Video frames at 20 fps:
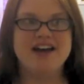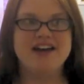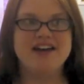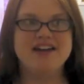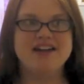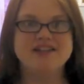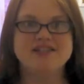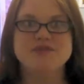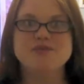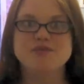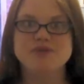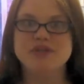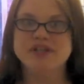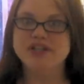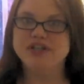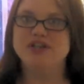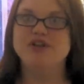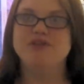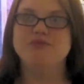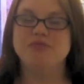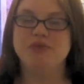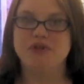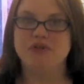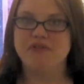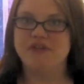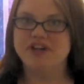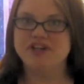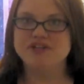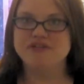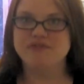it's a really good
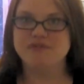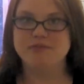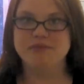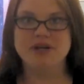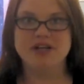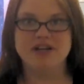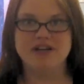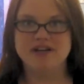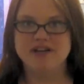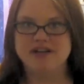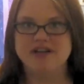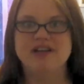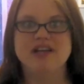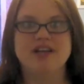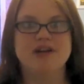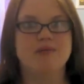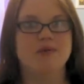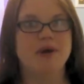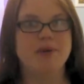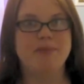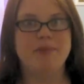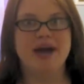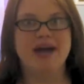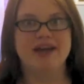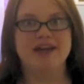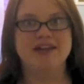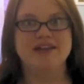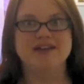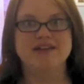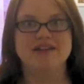motivation for me to get right
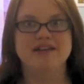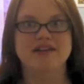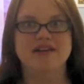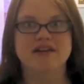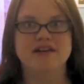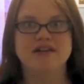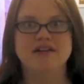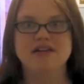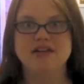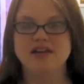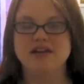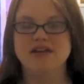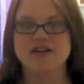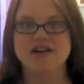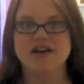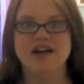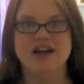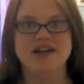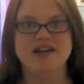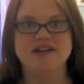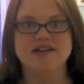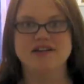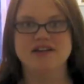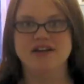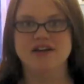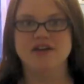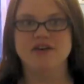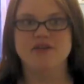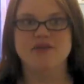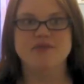back into gear and
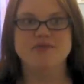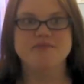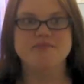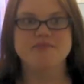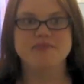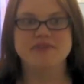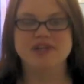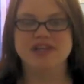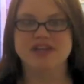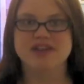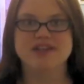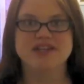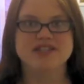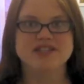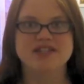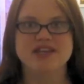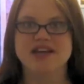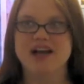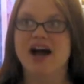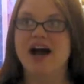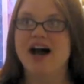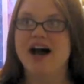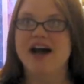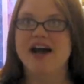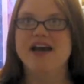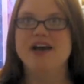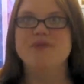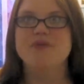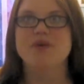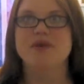get this, like,
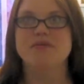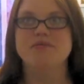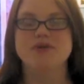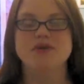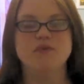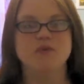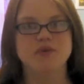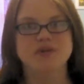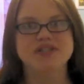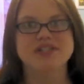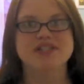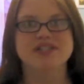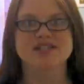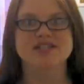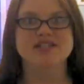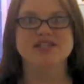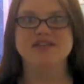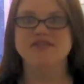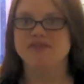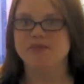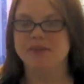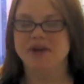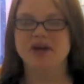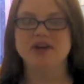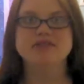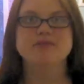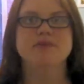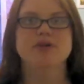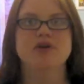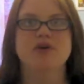I want to be 160 for my
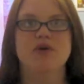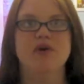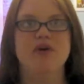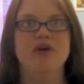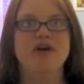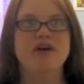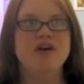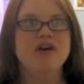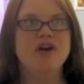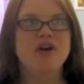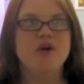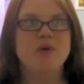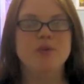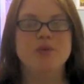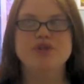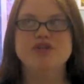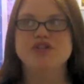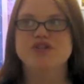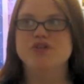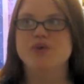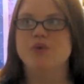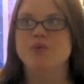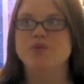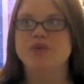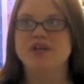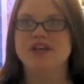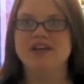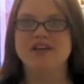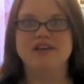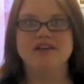ultimate goal, which is
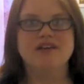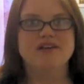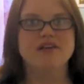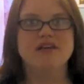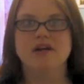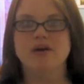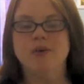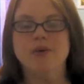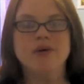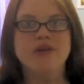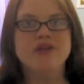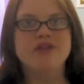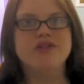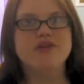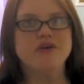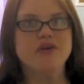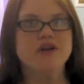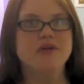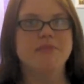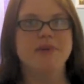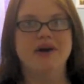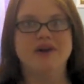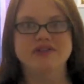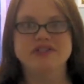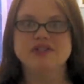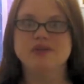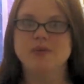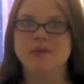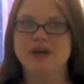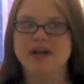only 30
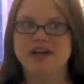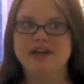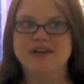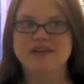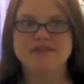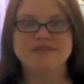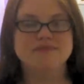pounds away.